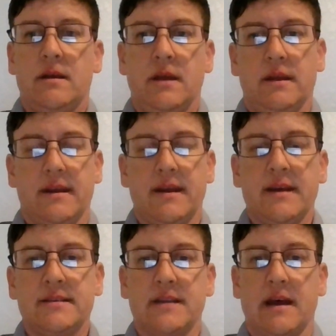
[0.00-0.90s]
In the
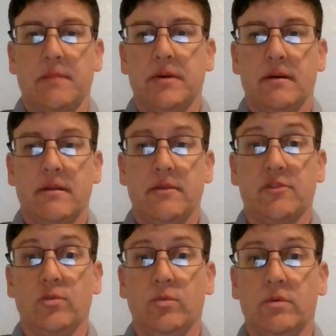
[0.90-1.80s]
next step, the
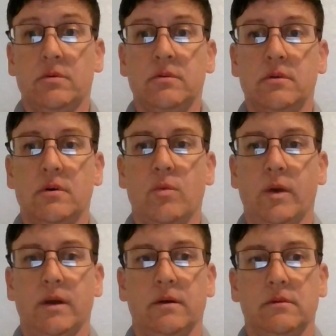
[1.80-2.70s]
school
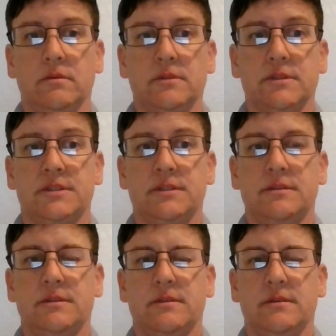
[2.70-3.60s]
will
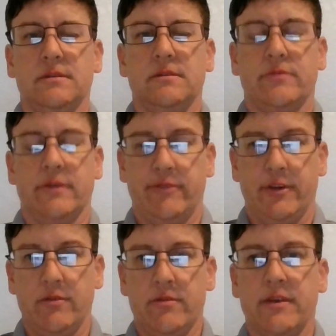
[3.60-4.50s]

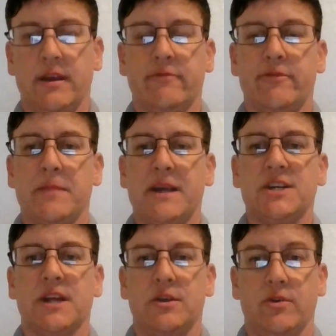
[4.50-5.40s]
review the
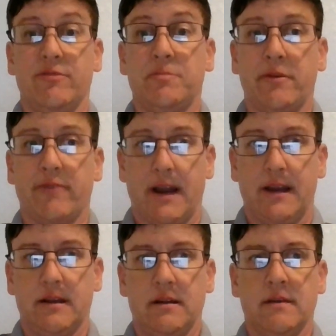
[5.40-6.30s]
information that you've
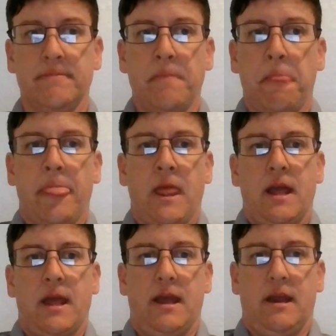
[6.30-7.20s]
provided
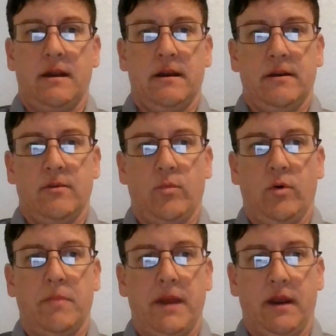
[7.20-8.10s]
and
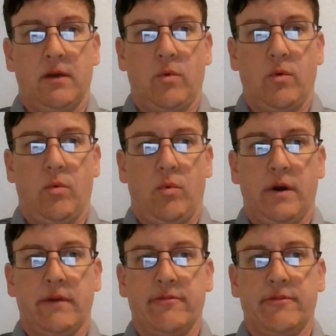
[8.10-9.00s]
will make
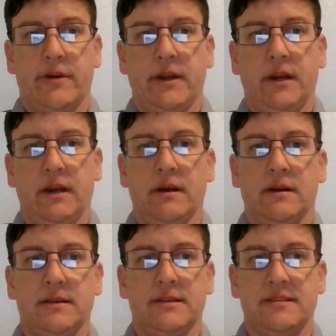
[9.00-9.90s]
one of three
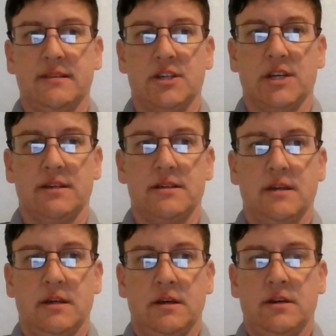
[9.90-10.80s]
decisions:
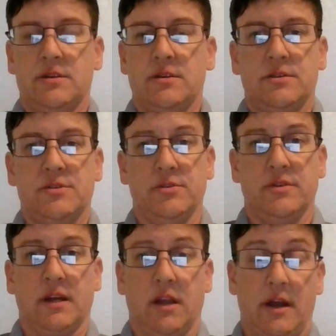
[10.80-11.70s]
to
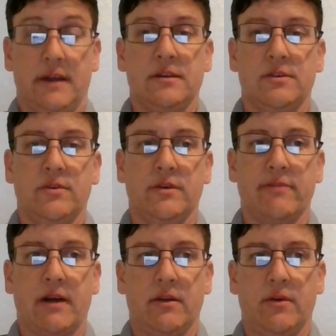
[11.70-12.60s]
decline to do an
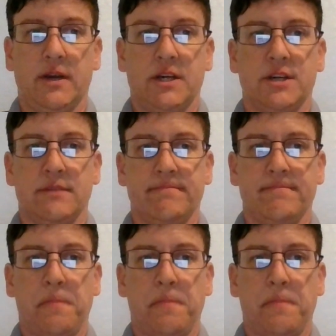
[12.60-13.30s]
evaluation,